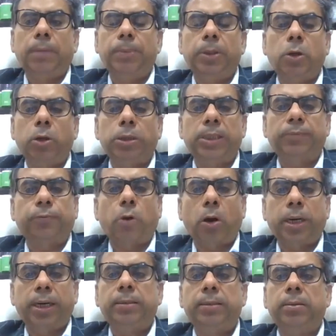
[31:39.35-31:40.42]
because a
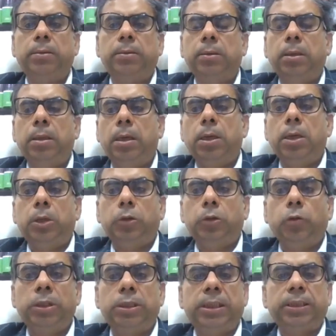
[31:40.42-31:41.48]
foreign
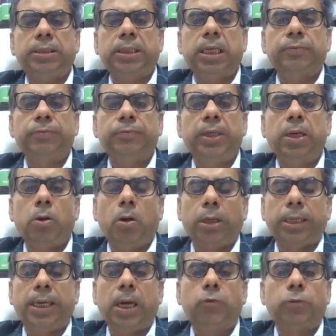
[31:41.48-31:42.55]
jurisdiction will
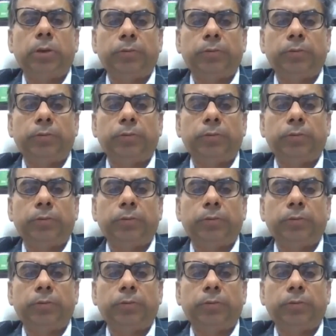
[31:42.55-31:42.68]
not allow